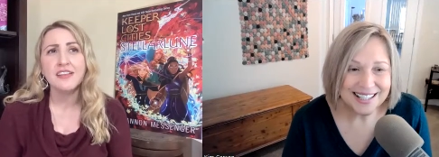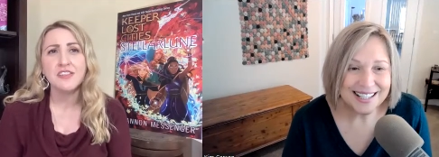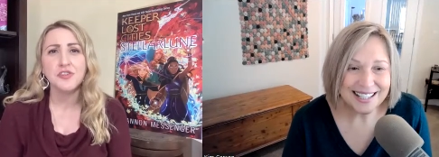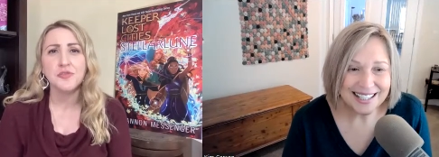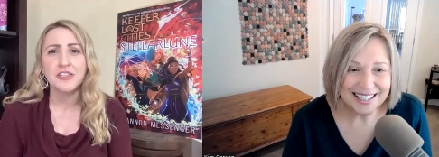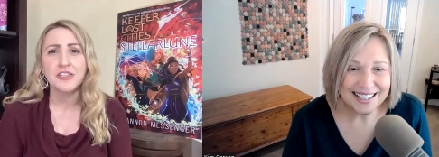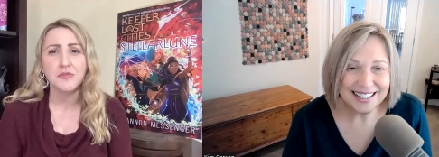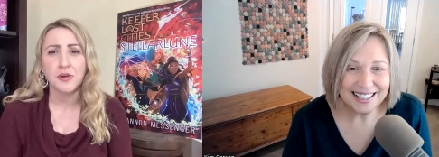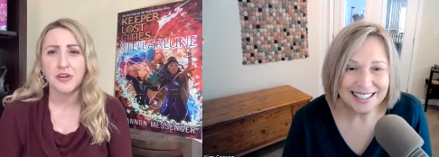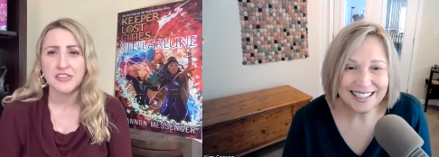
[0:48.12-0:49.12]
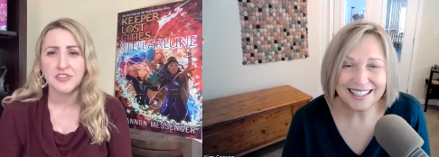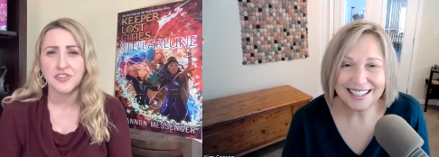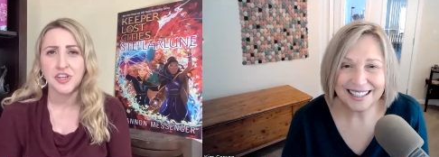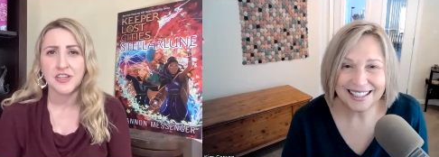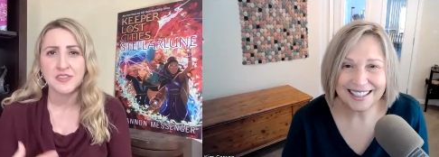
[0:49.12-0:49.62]
Speaker 1: a situation where it's
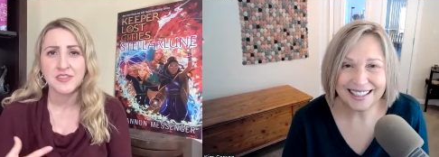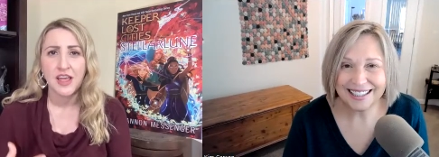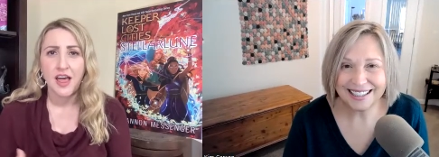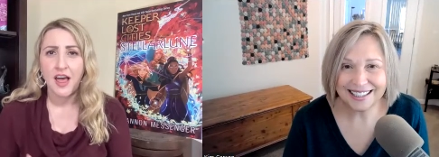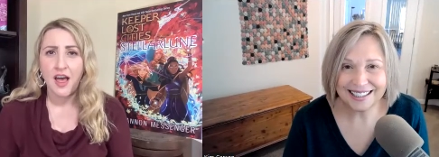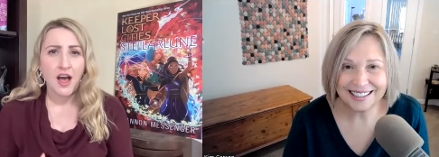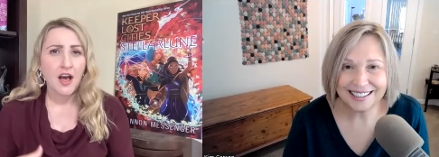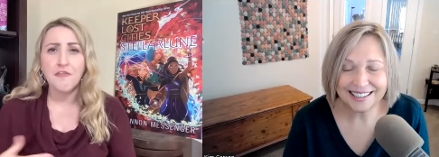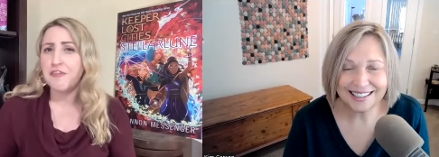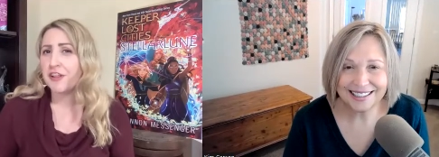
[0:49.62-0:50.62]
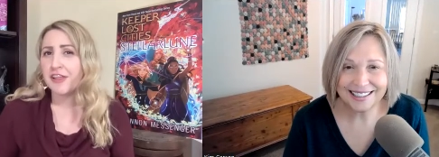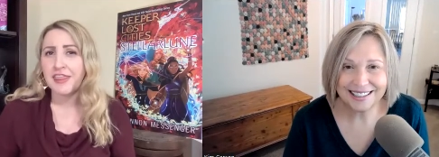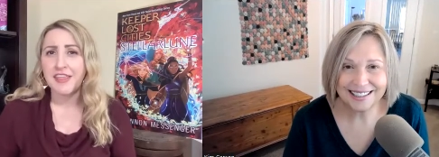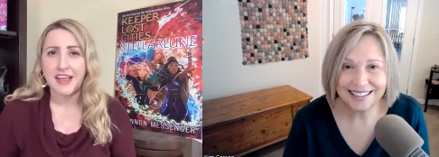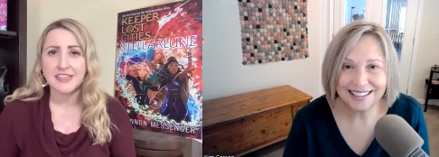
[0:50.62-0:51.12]
just a
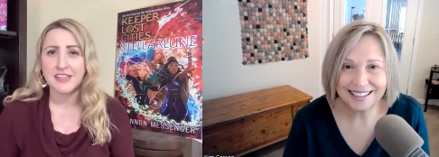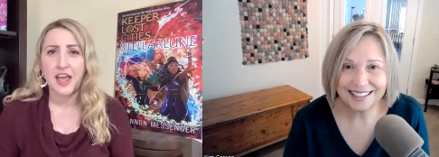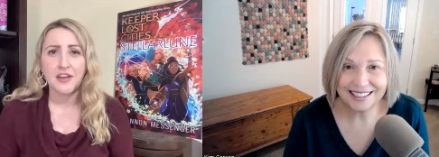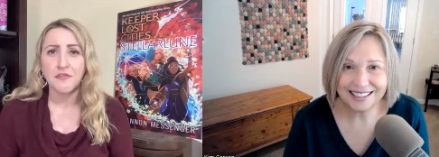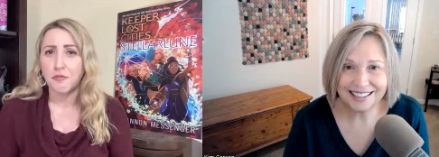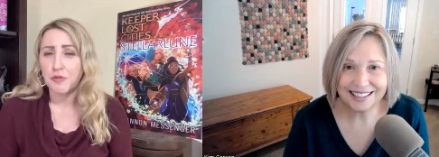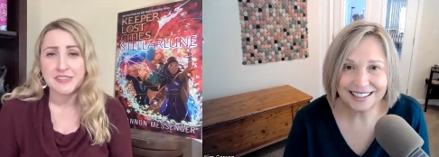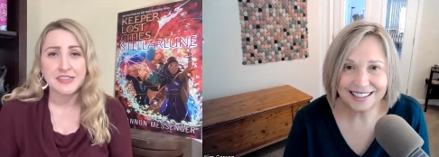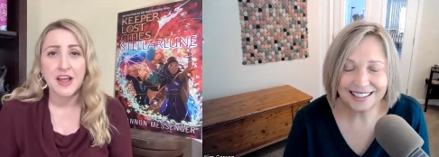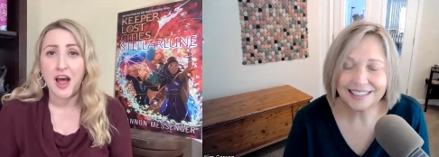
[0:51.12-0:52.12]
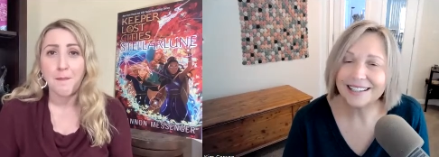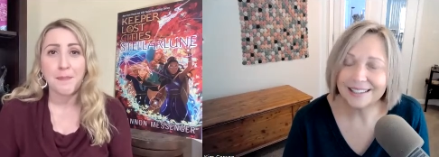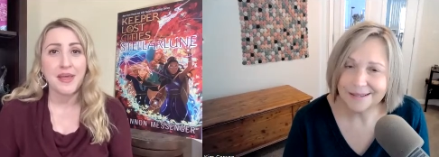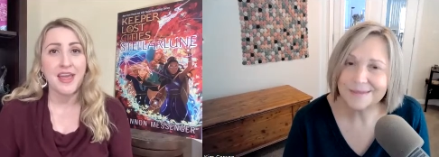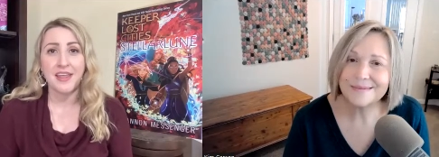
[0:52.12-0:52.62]
villain that has kind of risen up
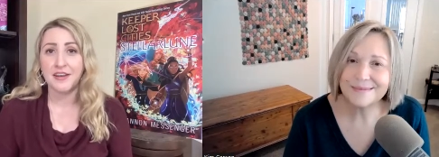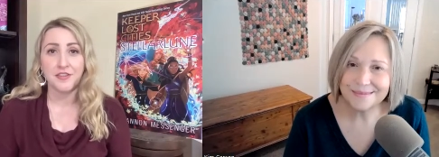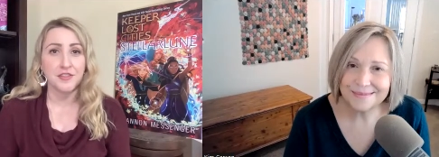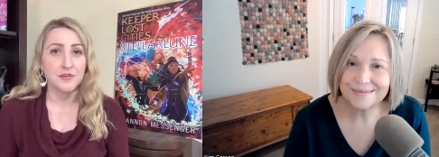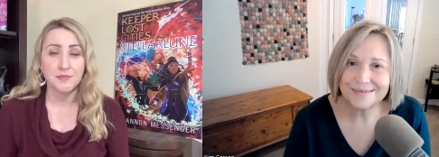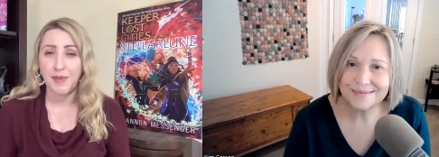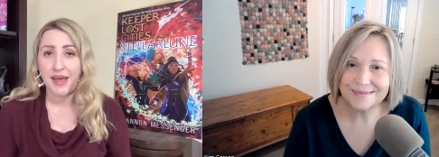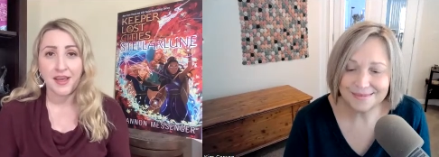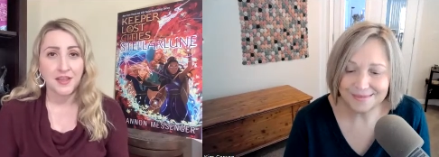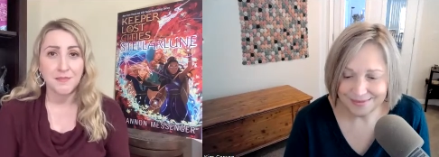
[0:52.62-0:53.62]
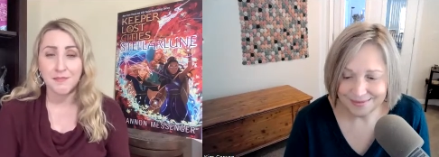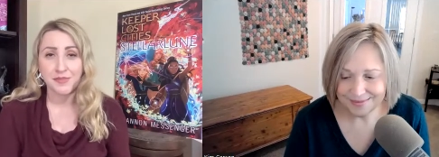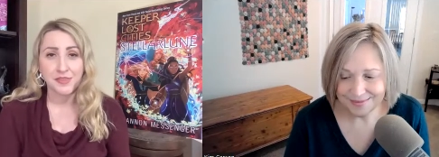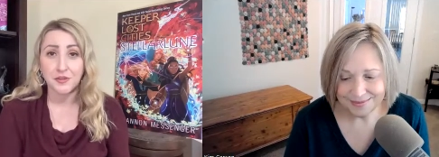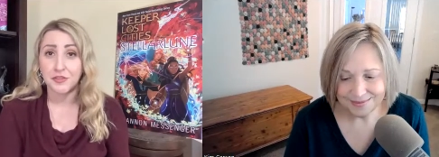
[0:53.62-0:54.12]
and the
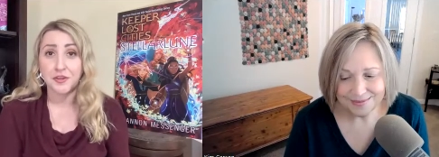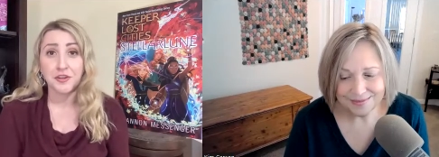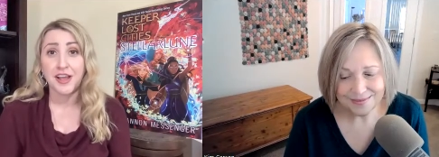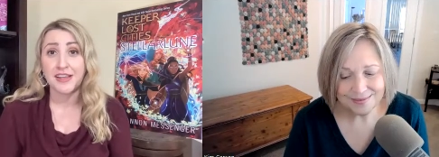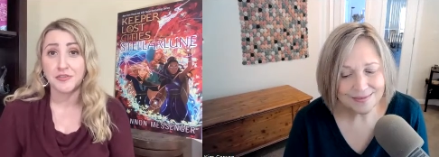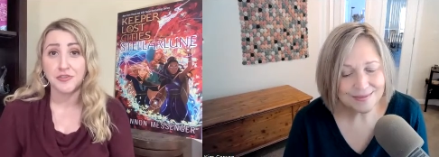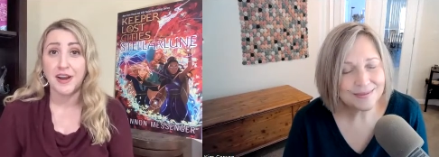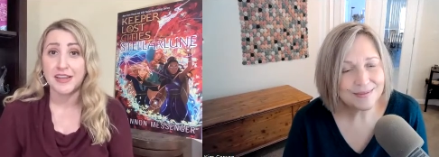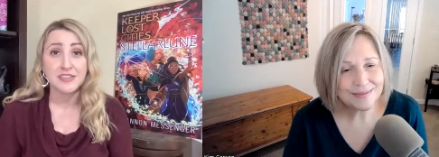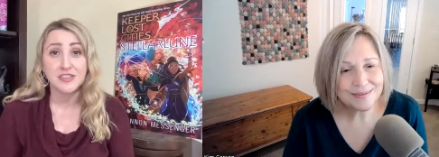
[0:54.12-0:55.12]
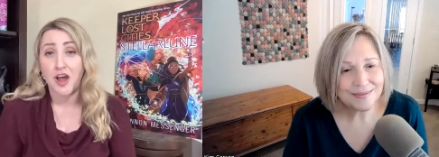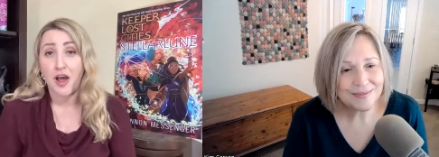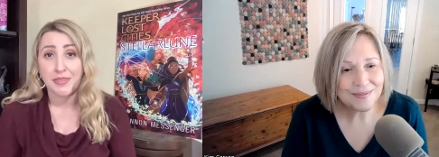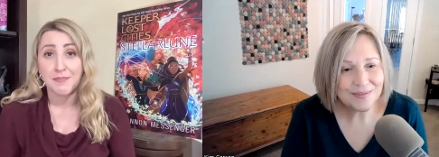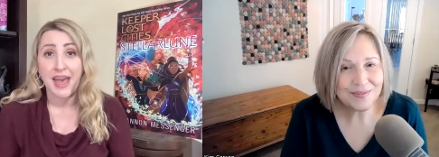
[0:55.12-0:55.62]
good guys are trying to
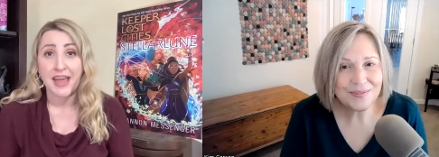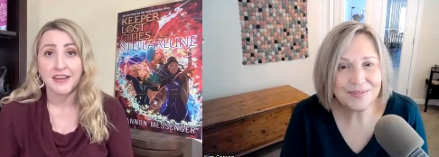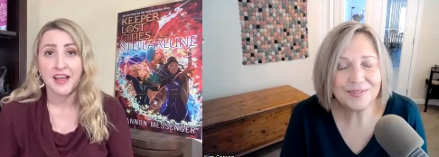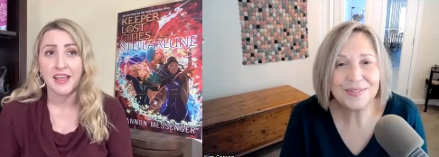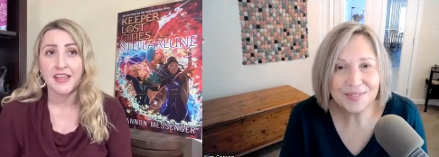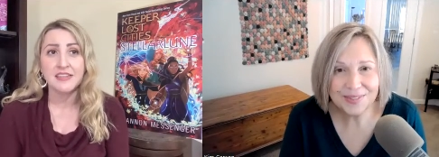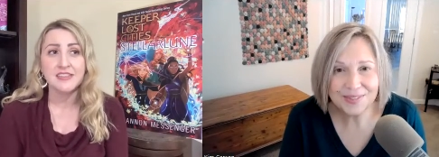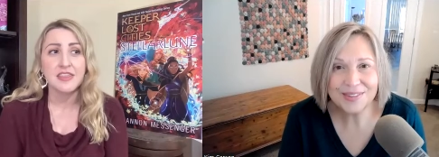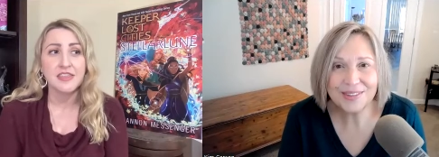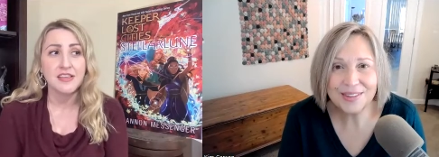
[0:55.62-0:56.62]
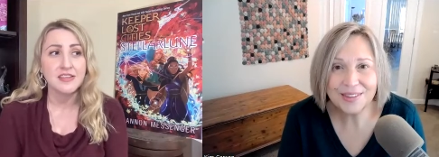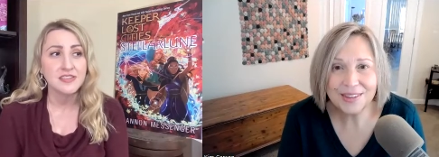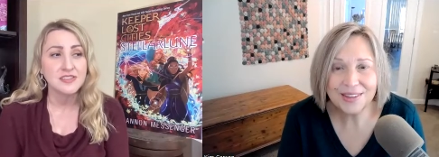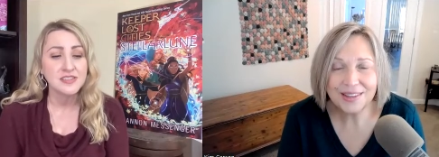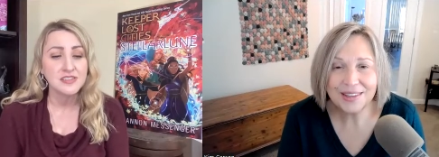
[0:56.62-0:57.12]
stop the bad guy. It's
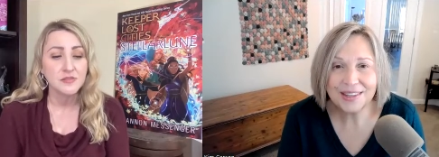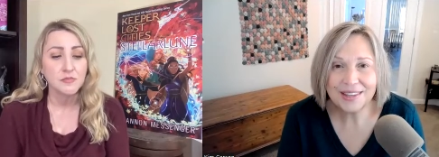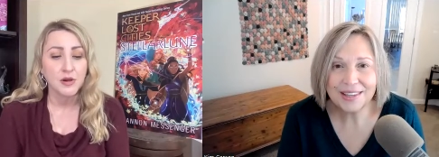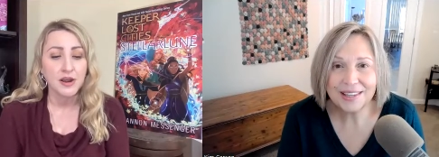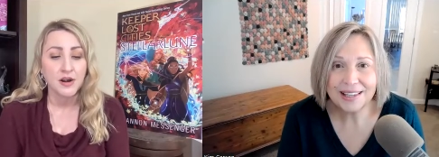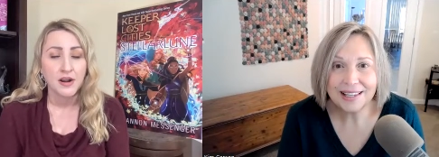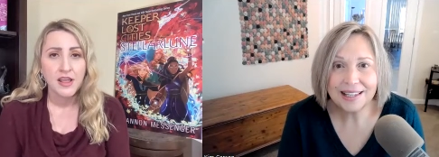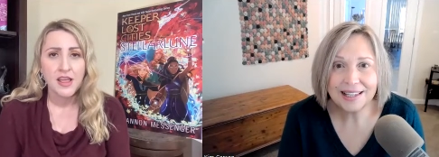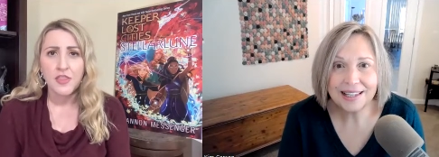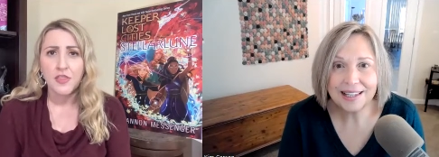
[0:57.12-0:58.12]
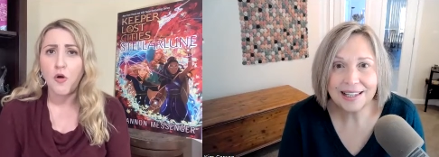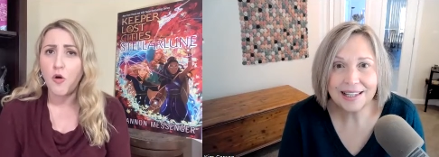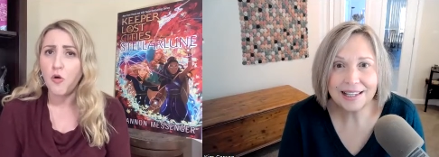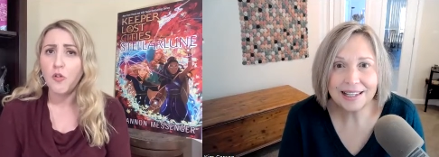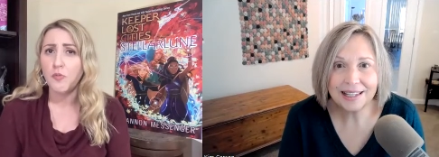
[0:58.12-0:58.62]
a system where the
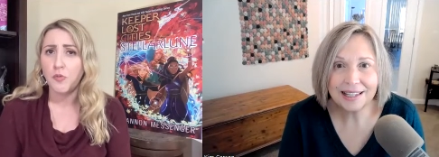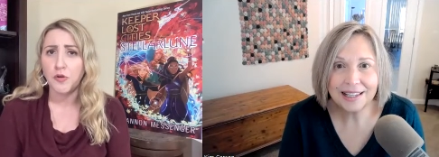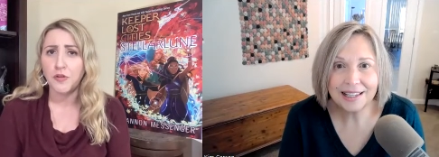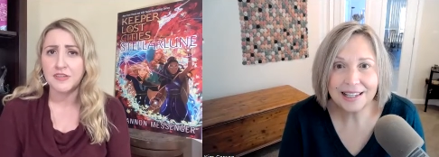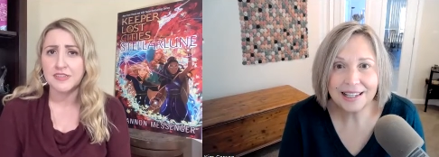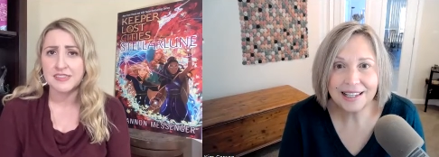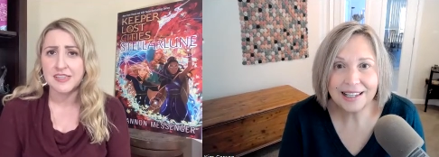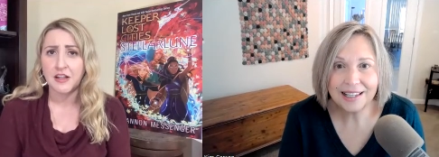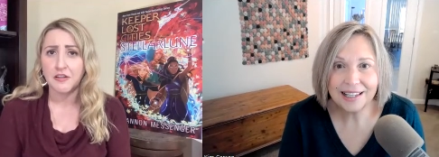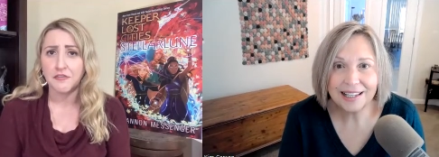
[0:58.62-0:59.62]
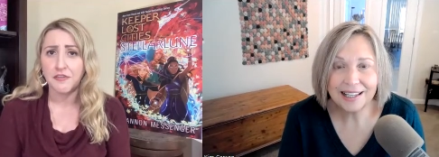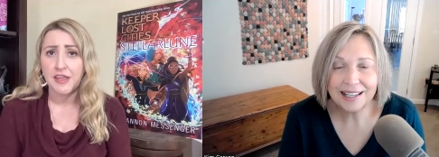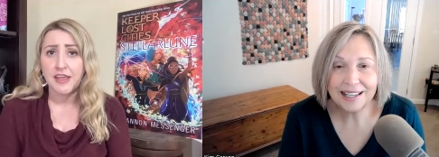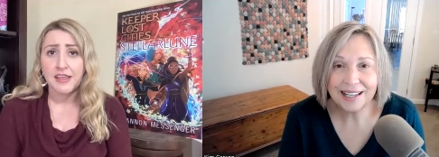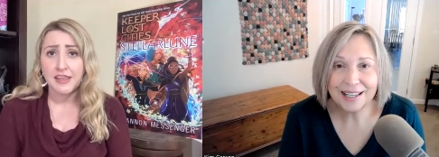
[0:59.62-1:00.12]
whole world itself
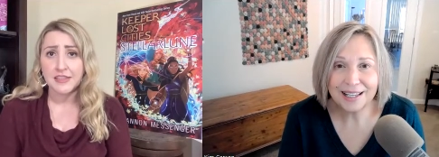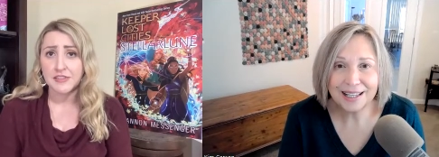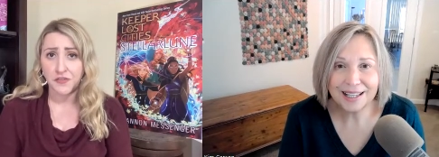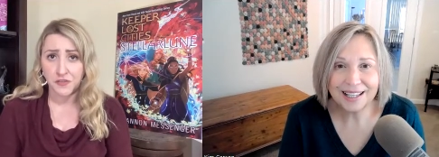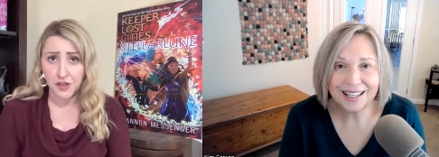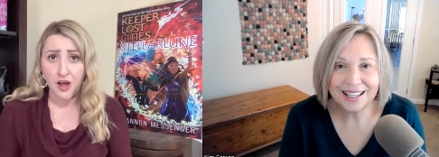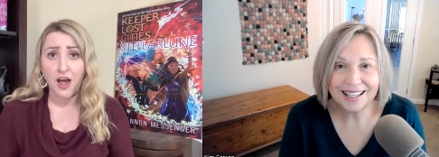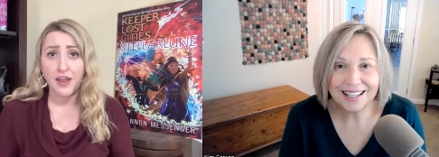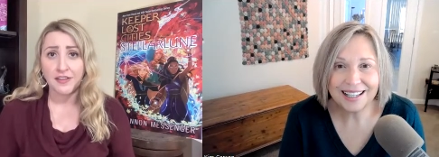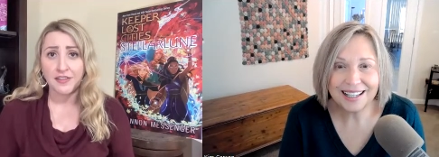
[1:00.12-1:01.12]
is flawed.